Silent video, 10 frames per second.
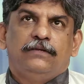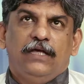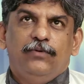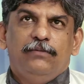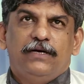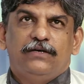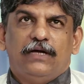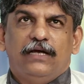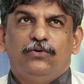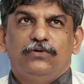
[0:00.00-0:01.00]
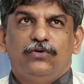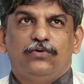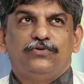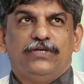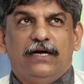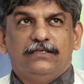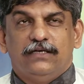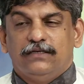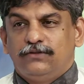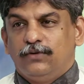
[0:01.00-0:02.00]
They will, but I don't think you could charge
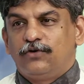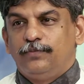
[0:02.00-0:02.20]
200